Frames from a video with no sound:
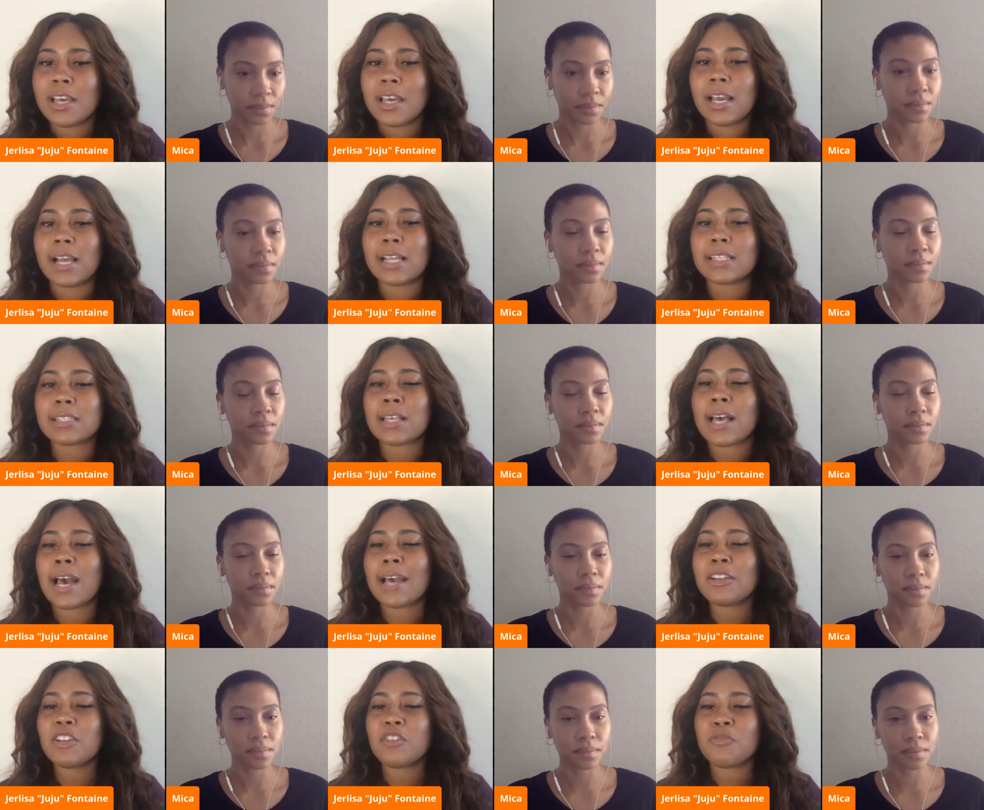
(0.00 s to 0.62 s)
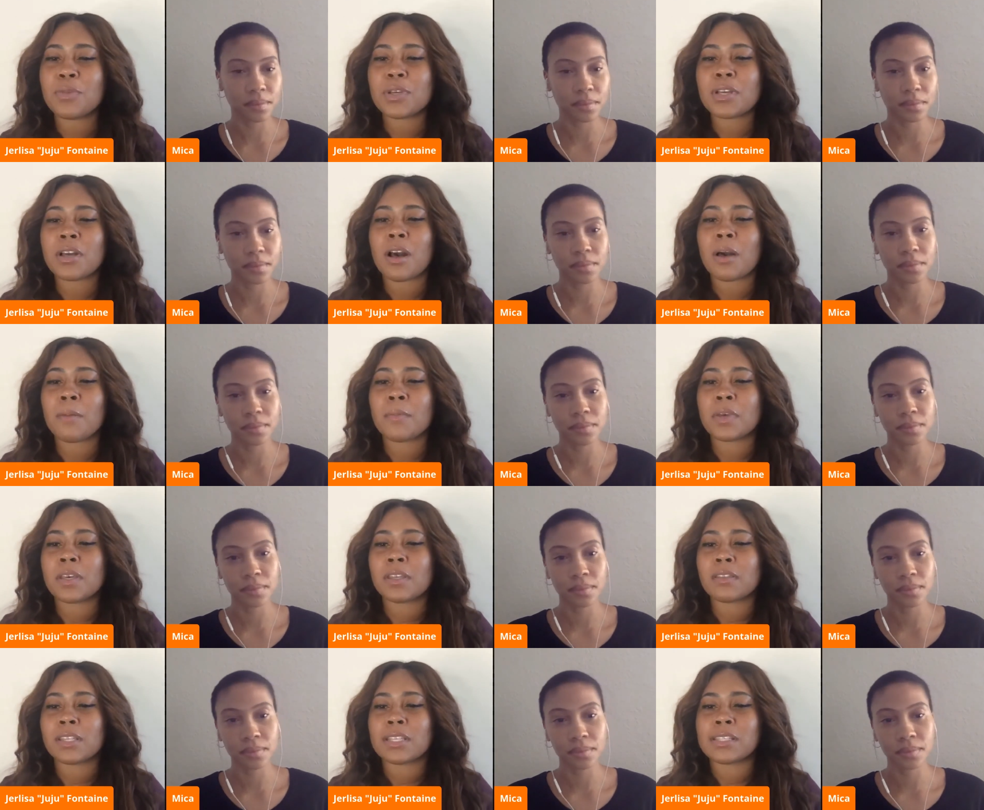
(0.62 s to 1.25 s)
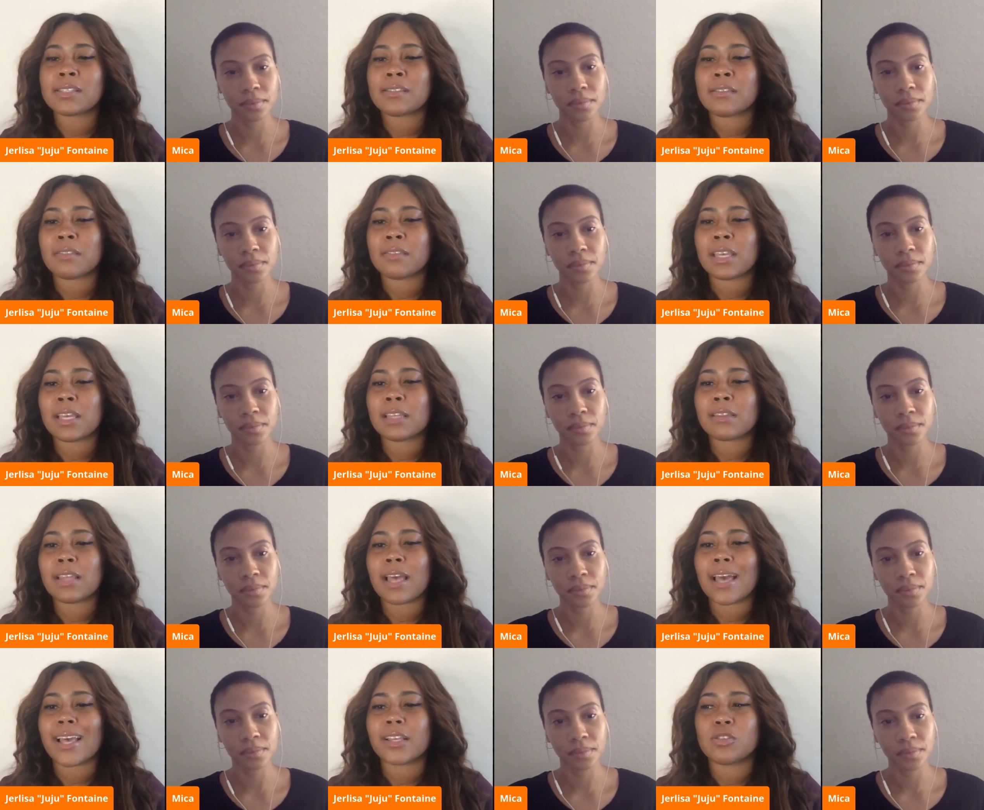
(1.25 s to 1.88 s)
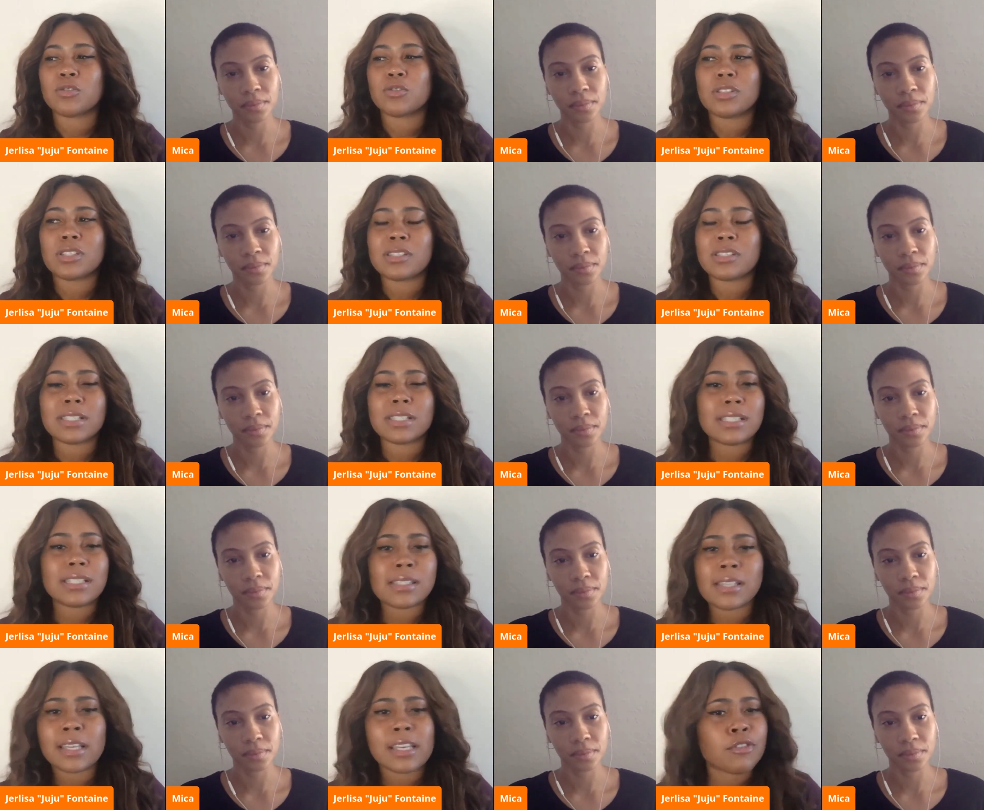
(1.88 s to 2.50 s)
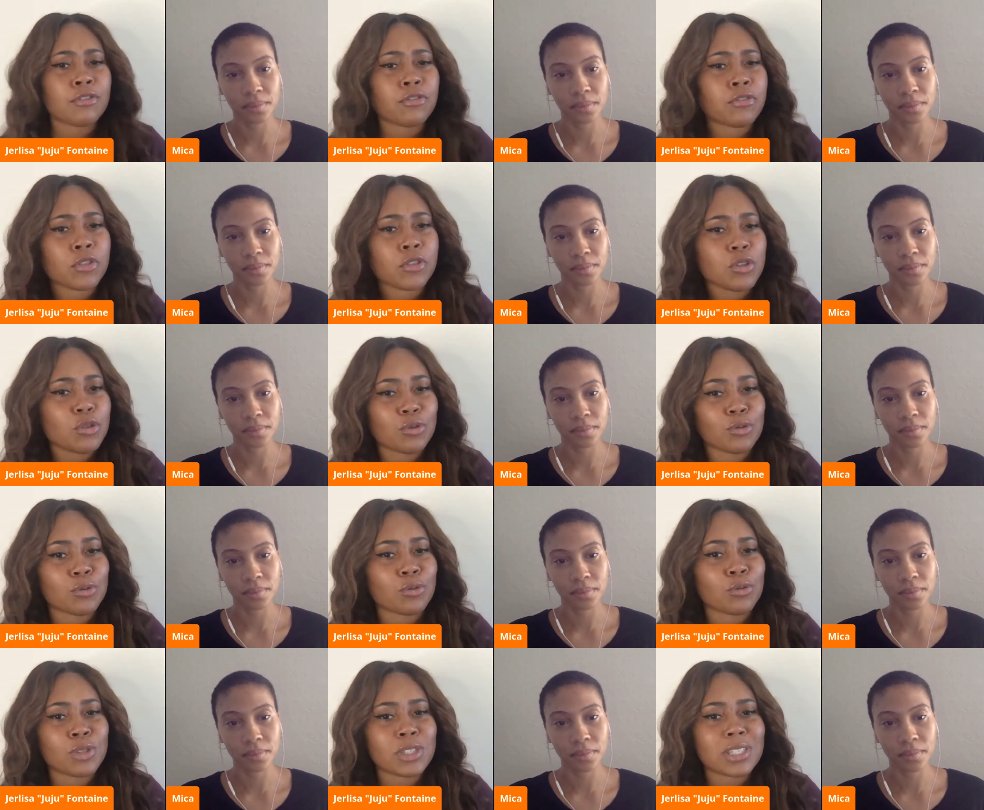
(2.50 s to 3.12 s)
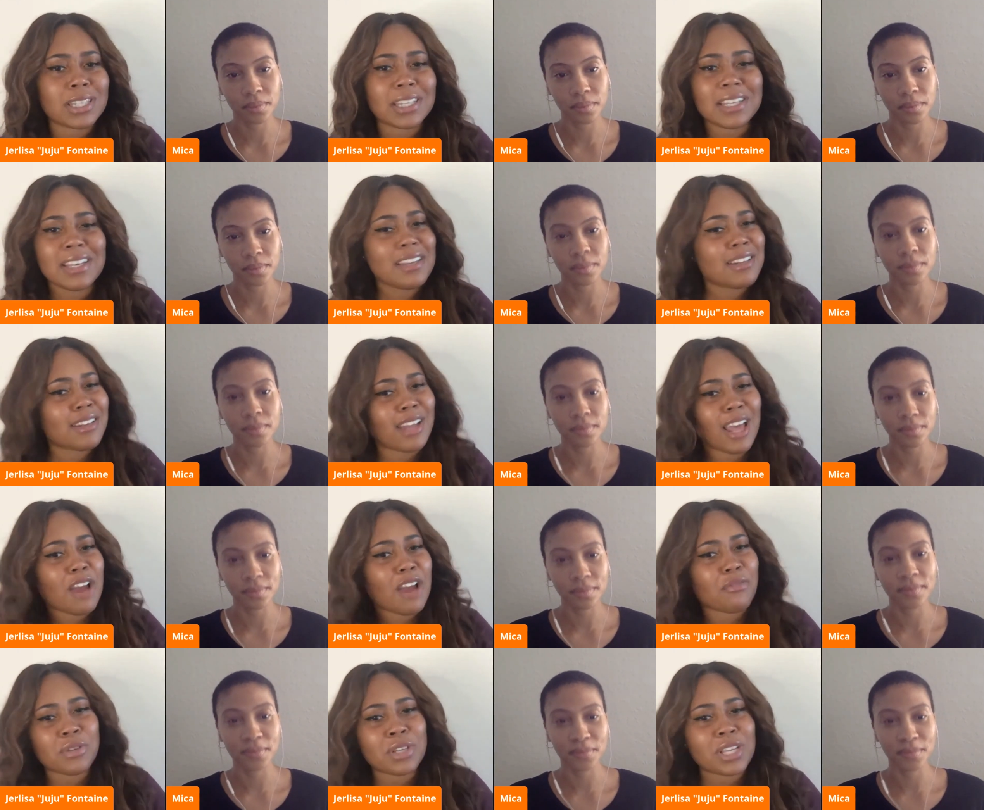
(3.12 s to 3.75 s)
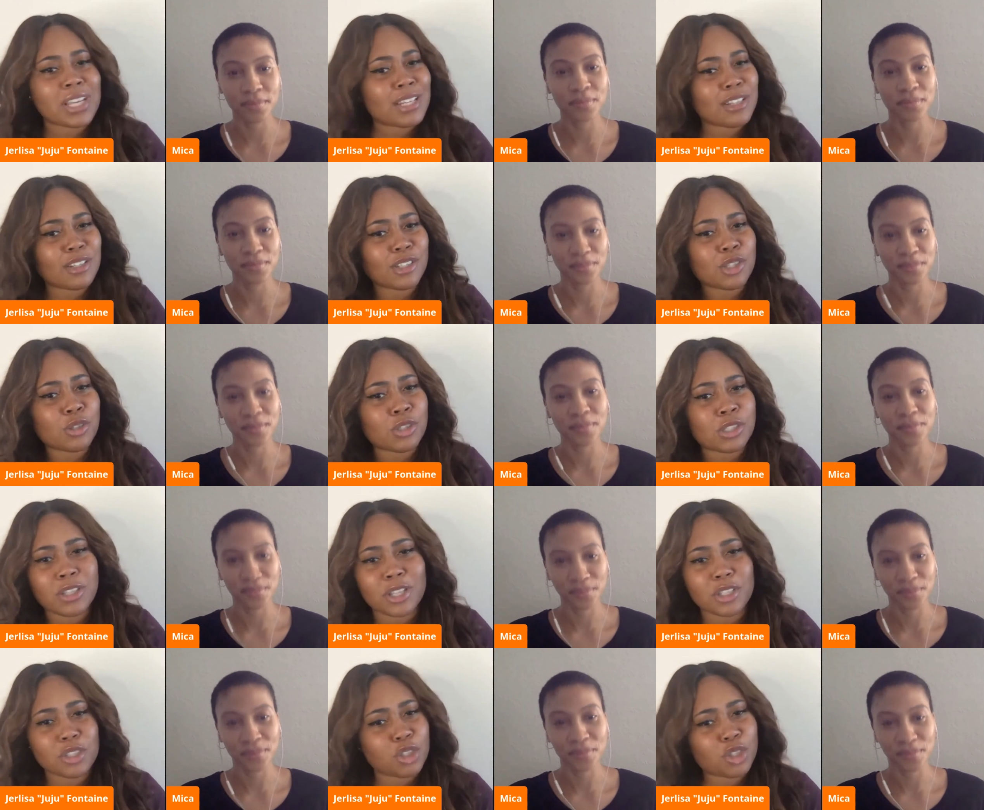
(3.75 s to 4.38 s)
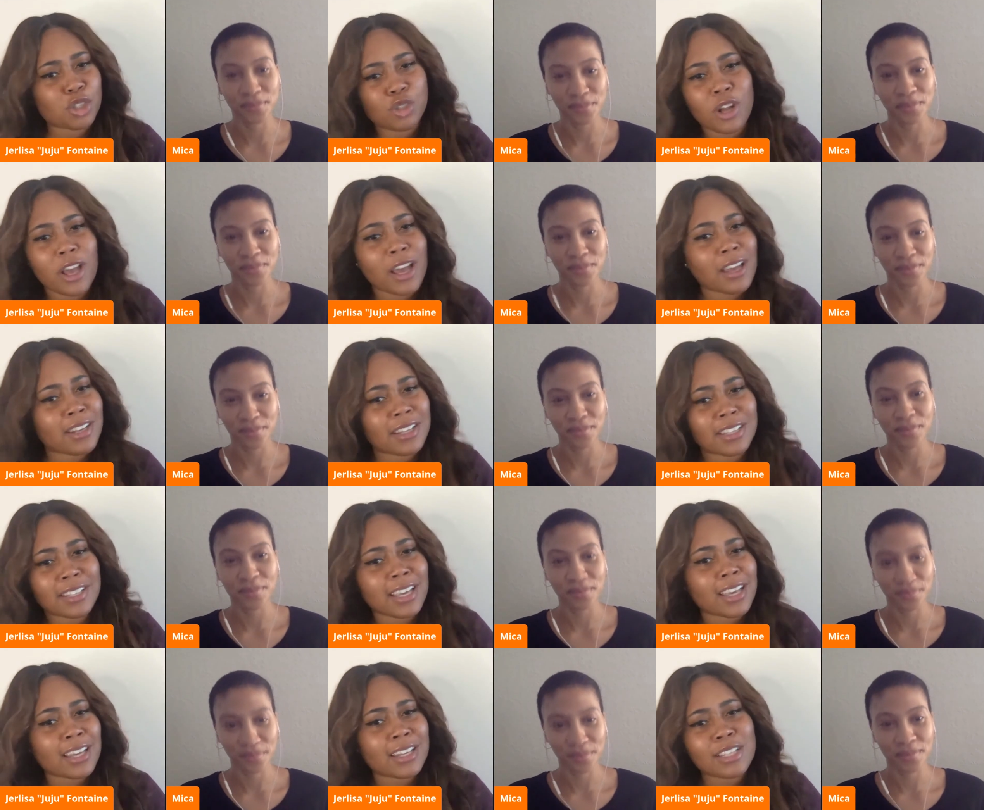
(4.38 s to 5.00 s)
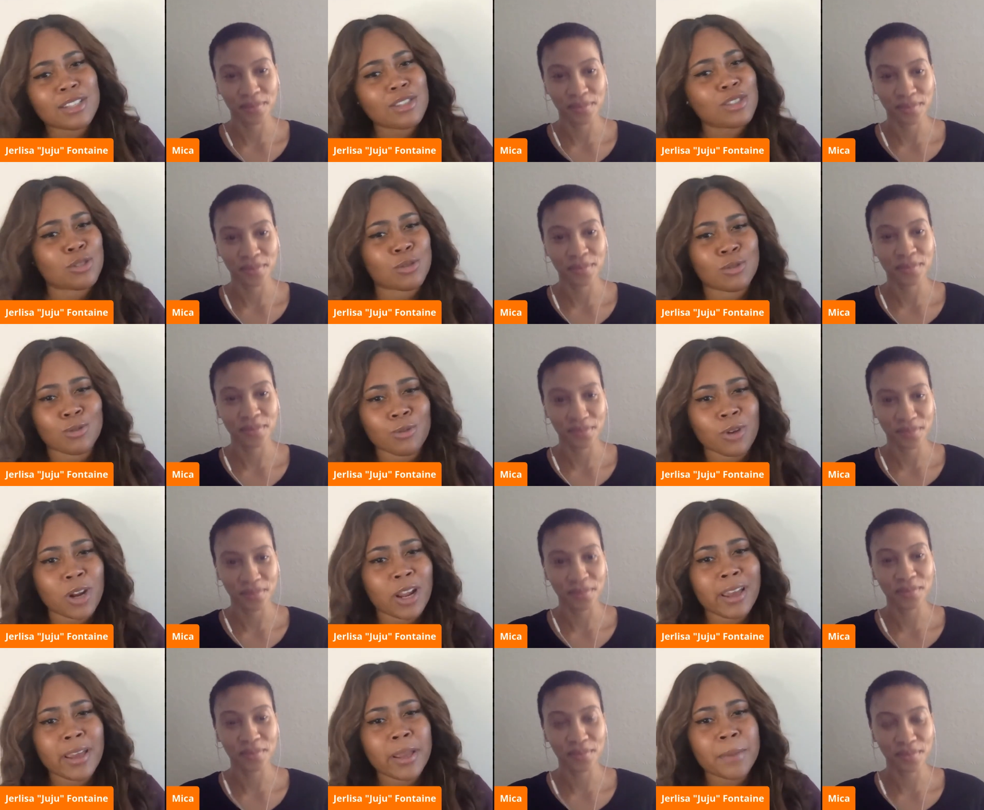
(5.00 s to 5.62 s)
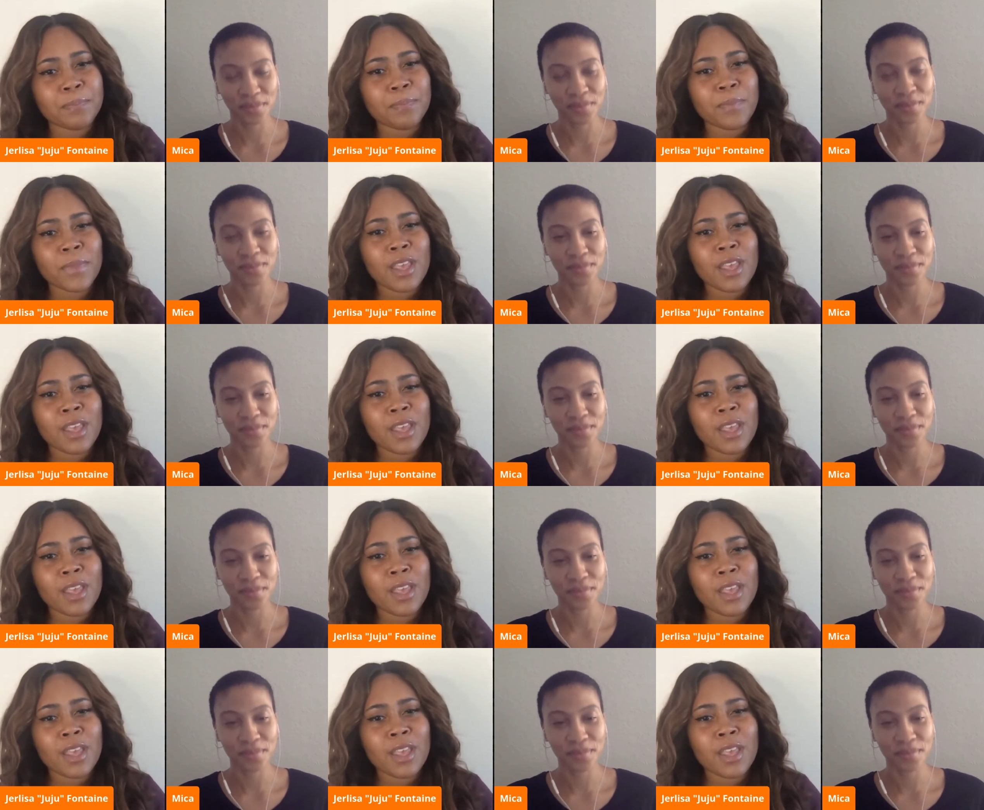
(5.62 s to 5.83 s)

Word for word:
Speaker 1: It's mm-hmm. kind of becoming this thing that you just need to infuse in every industry that you're trying to get into, right?